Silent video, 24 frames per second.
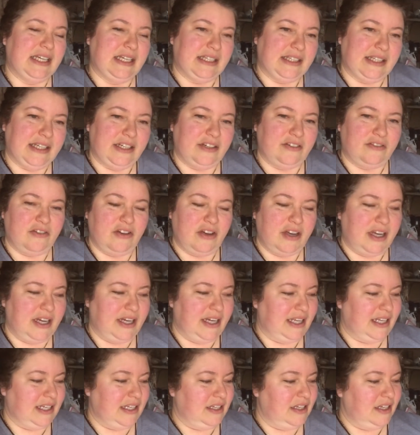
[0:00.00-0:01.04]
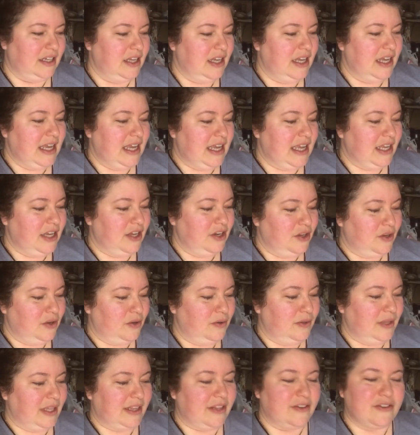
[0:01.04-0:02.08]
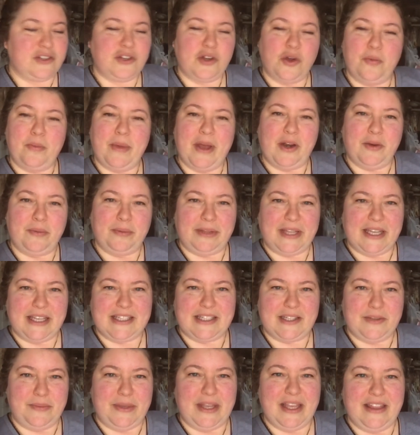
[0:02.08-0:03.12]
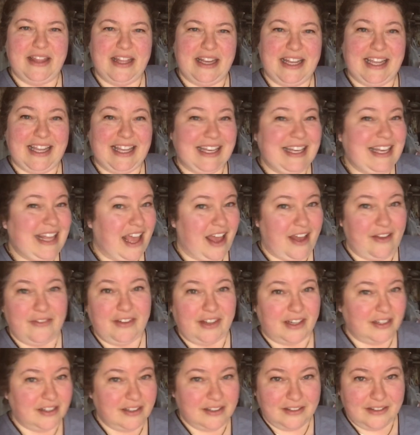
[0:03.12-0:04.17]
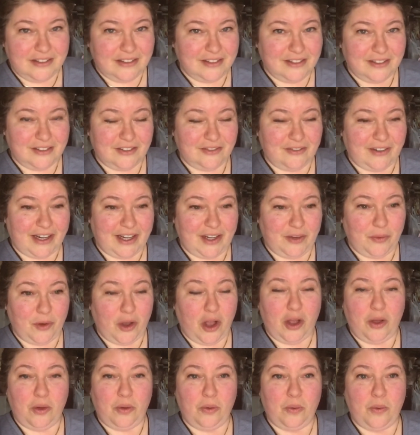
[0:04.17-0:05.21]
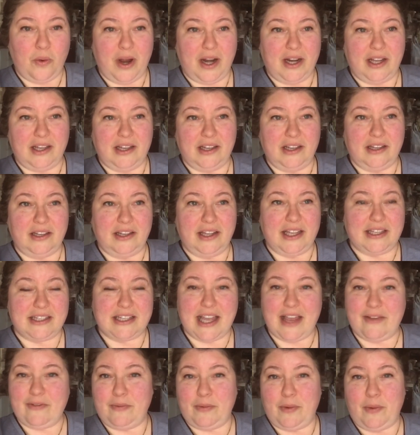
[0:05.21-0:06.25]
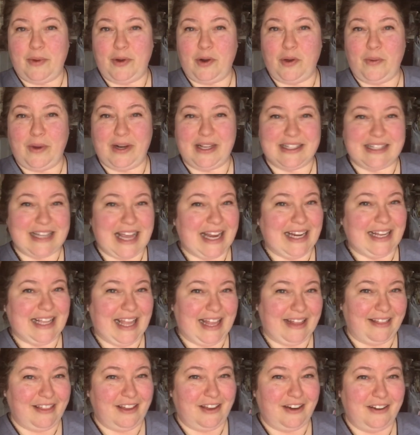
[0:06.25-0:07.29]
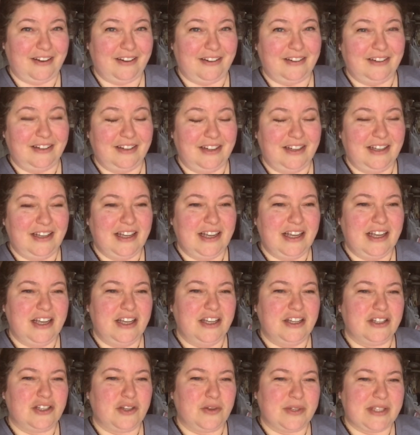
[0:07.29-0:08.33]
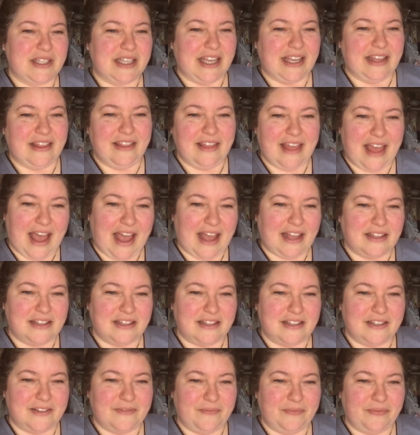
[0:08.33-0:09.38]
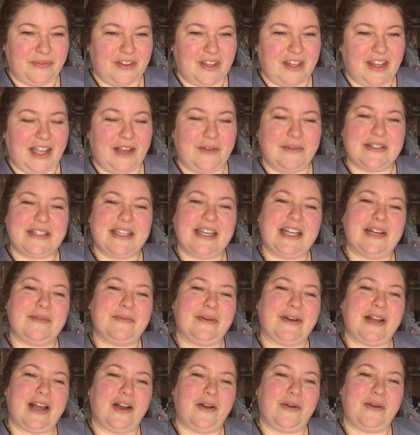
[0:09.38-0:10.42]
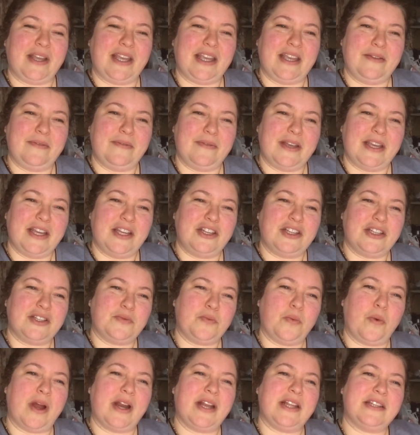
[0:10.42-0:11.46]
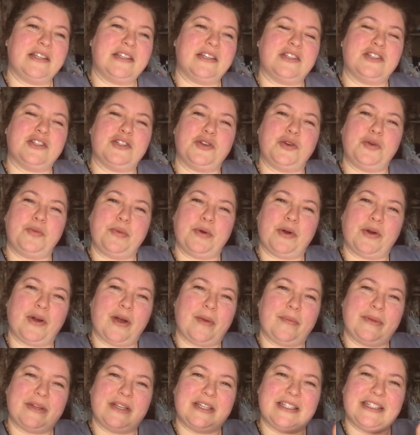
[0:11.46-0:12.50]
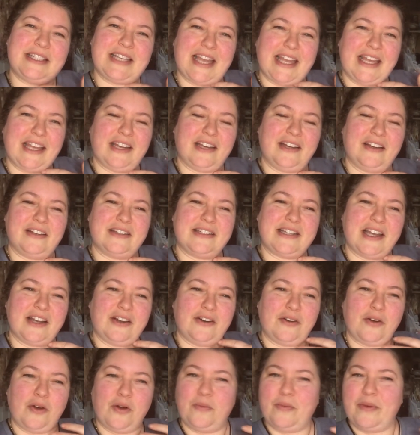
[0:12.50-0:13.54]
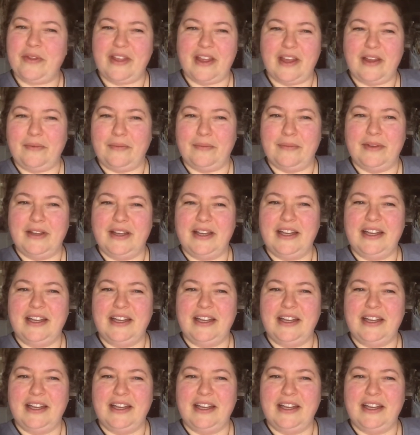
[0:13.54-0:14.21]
later on and you know, like there's no better place to be than in heaven, right? We all want to get to heaven, but we don't want to die to get there. So it's like that. Like I was thinking about how he he just wanted to scoop her up and take take her home with him